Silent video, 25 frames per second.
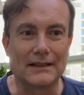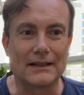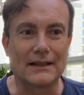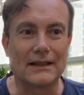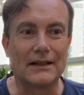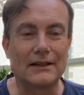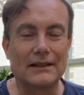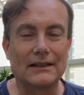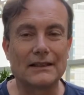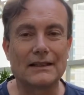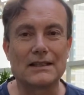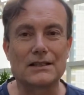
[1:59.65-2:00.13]
Now
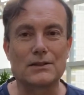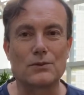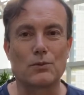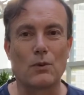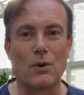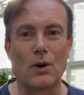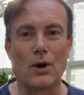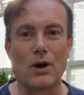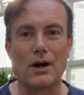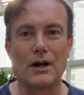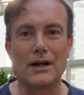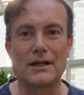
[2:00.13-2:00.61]
I think it's
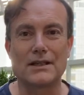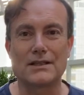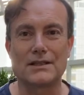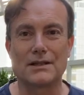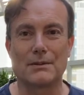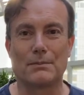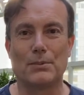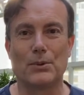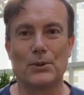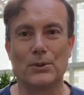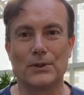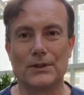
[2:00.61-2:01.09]
wise to
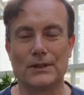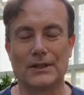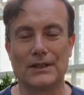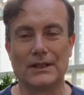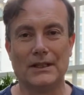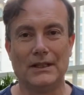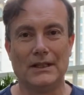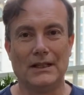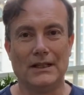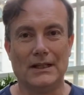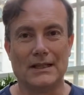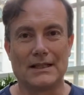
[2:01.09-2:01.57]
put
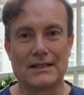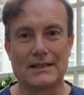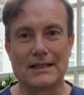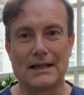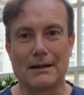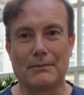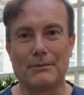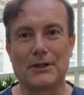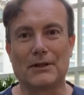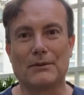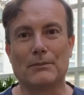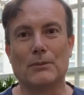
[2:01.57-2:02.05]

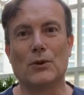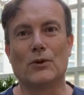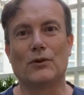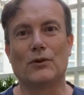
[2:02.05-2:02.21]
some of the more